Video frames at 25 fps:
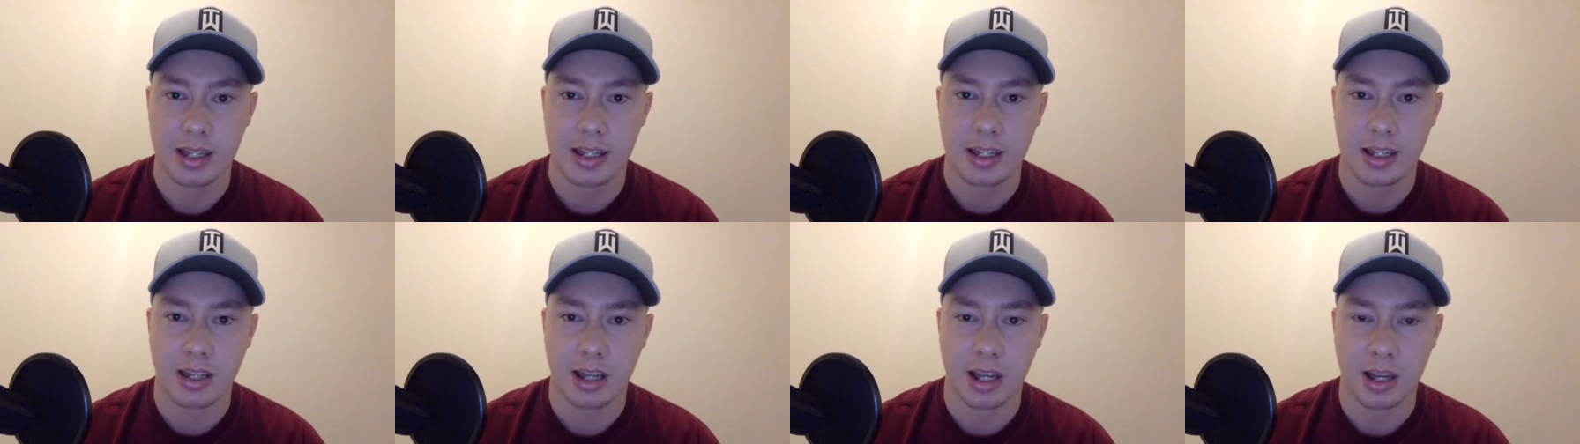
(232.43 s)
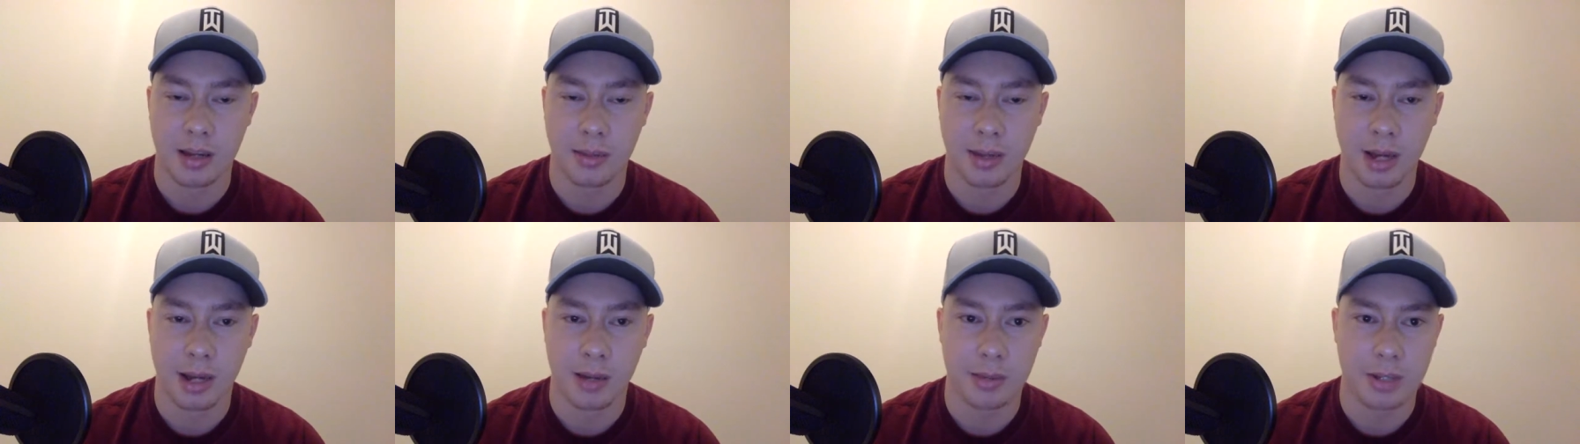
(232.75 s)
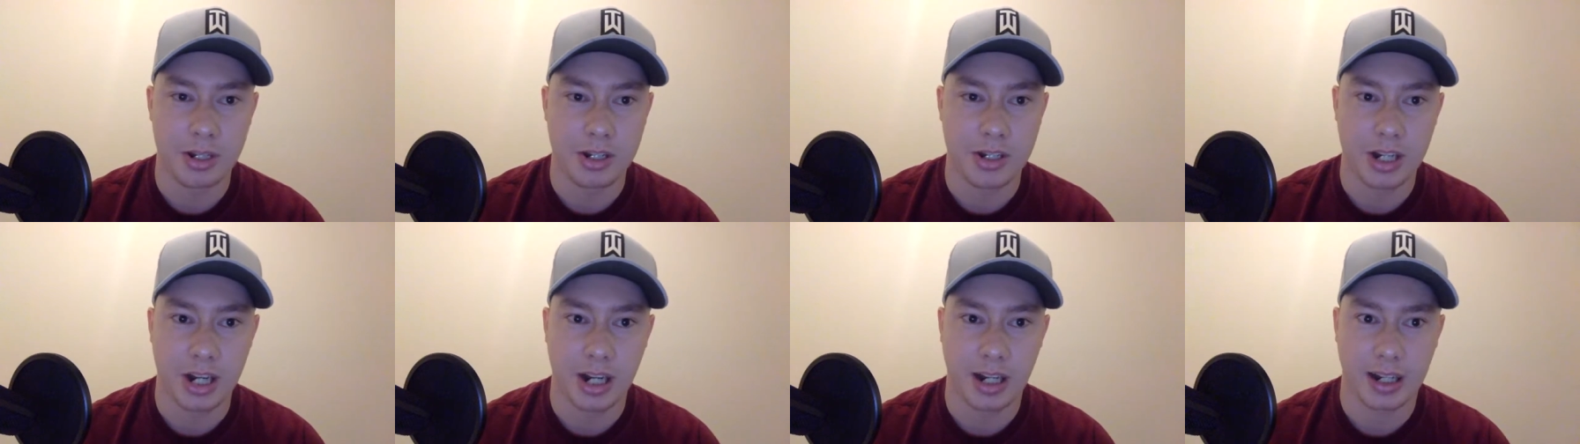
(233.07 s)
I'll
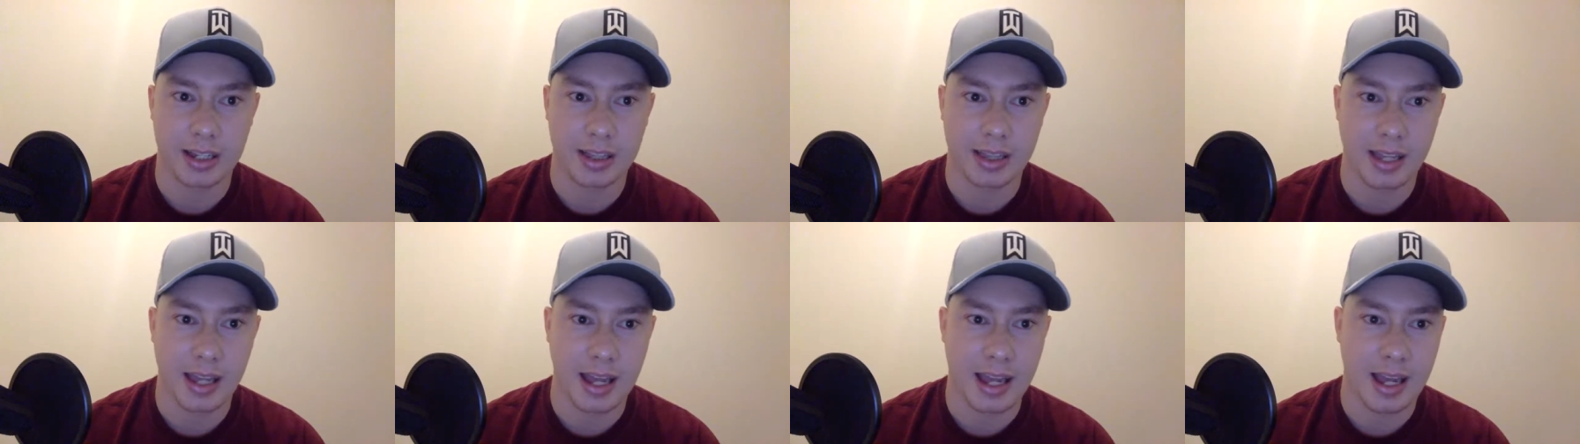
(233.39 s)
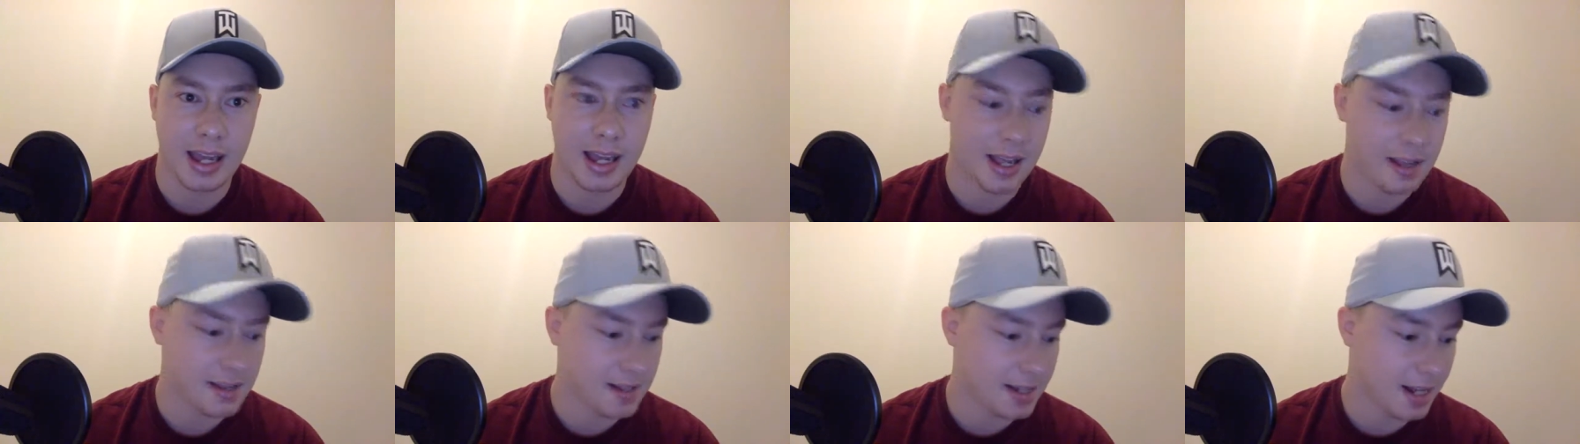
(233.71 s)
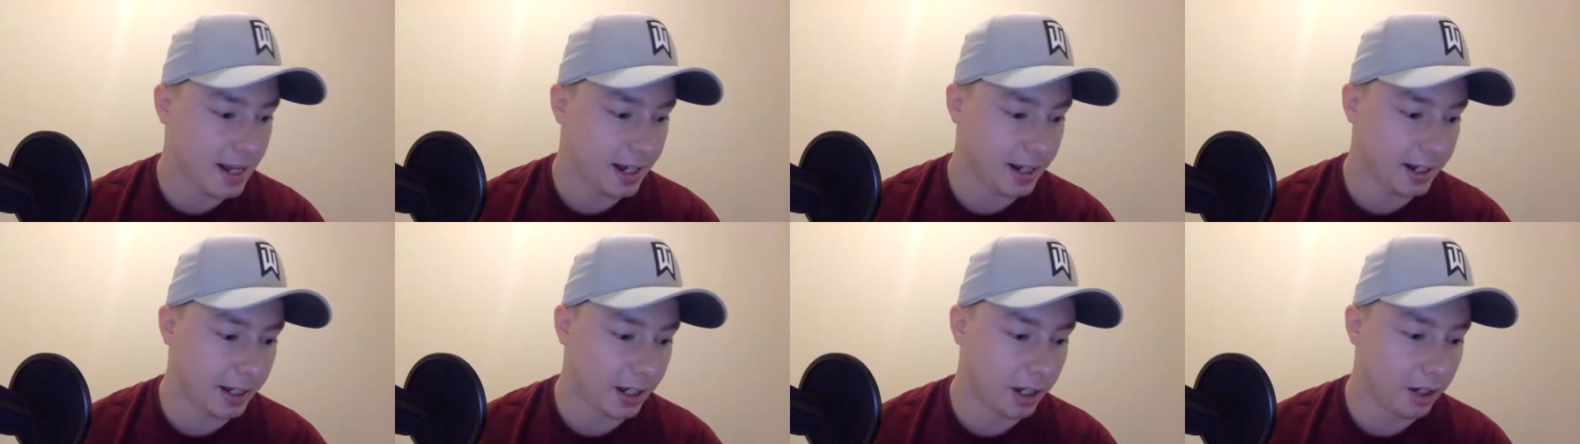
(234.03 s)
be checking that as
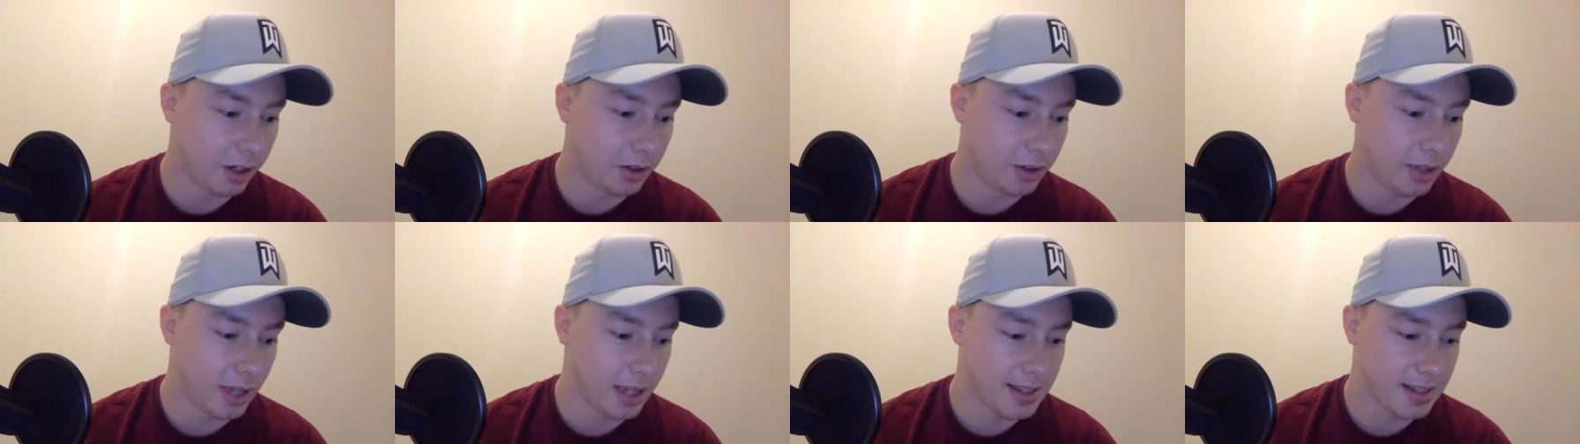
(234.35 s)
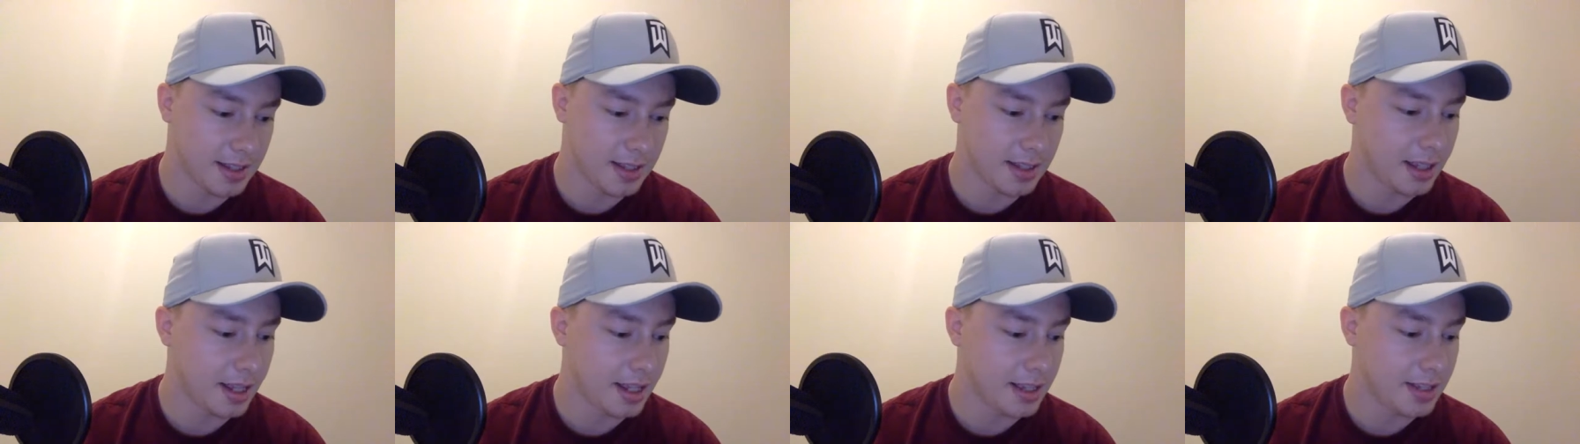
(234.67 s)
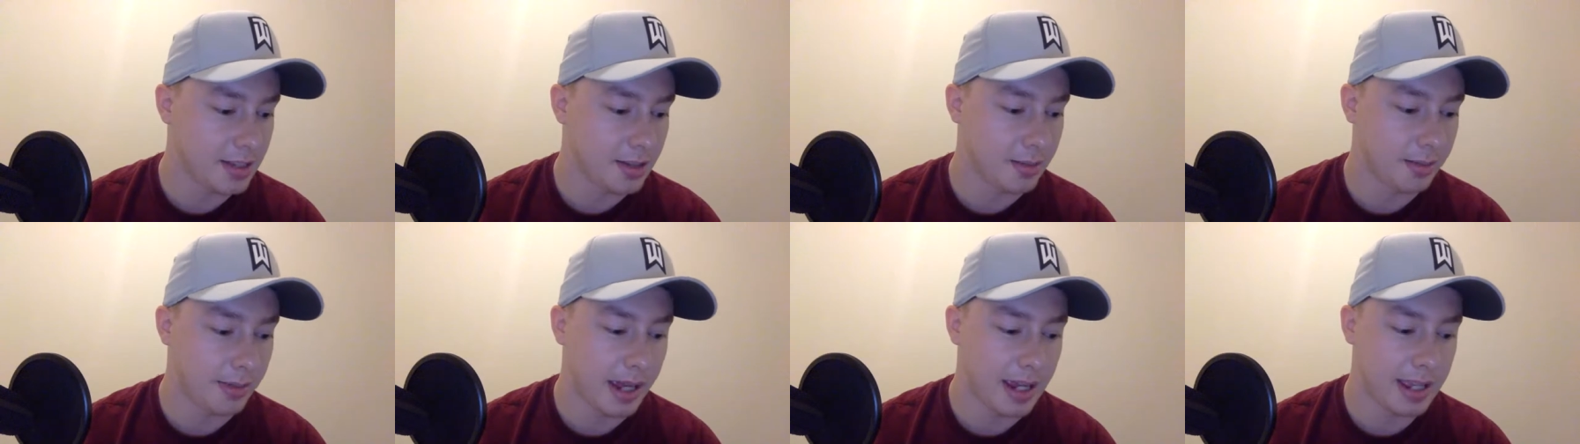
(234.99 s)
I go. That's
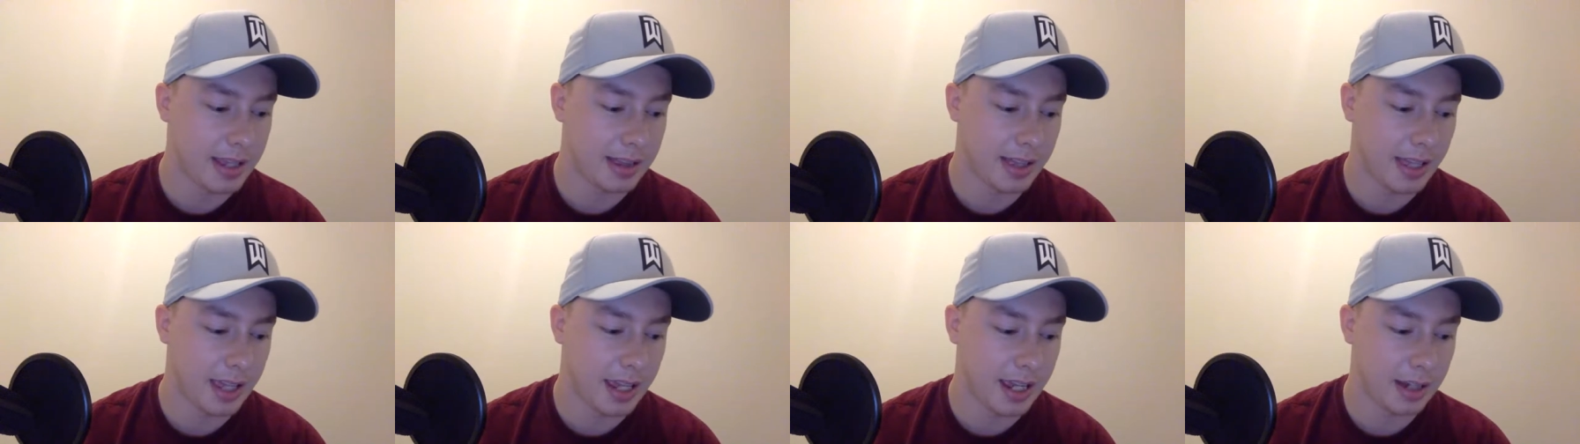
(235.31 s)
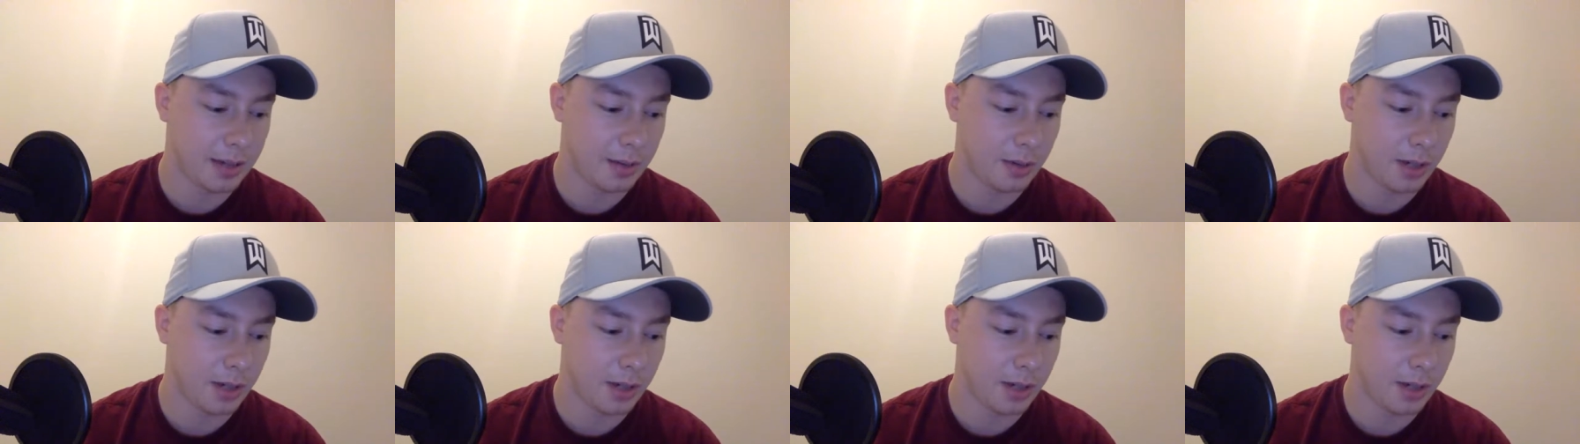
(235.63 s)
the main thing.